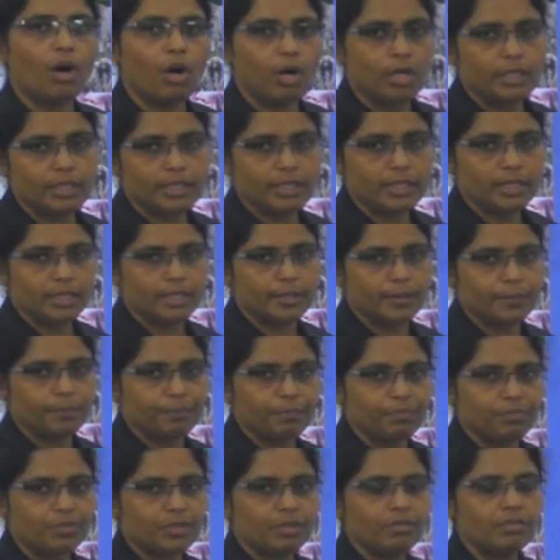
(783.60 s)
alter,
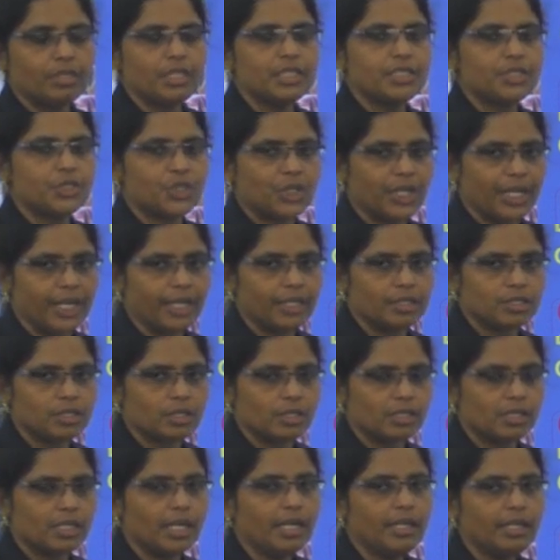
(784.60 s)
will change.
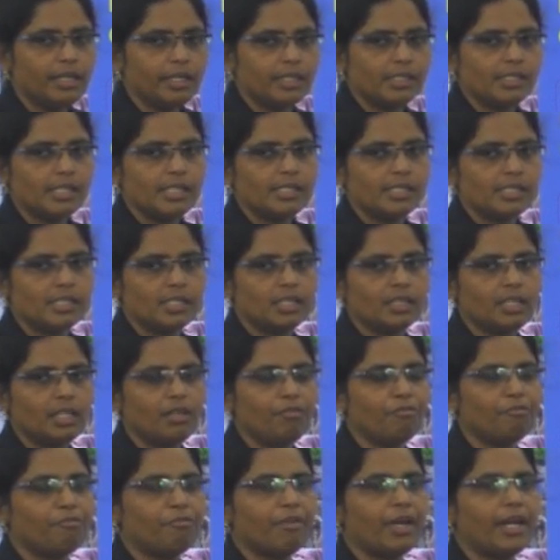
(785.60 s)
That results in
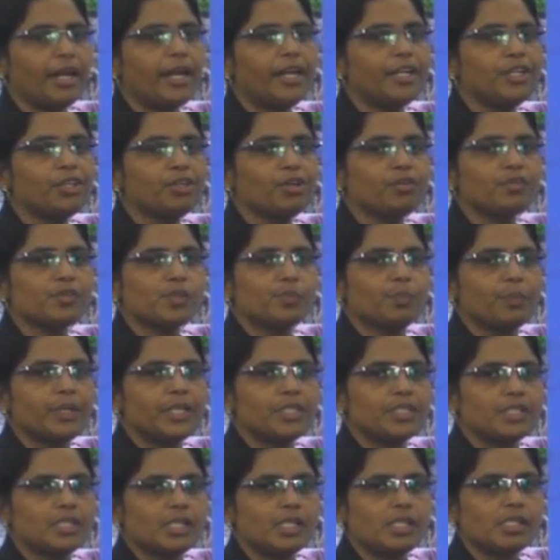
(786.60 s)
the variety of
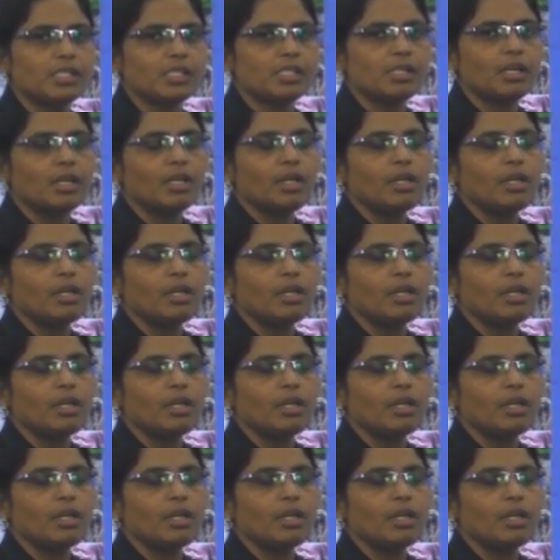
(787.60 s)
species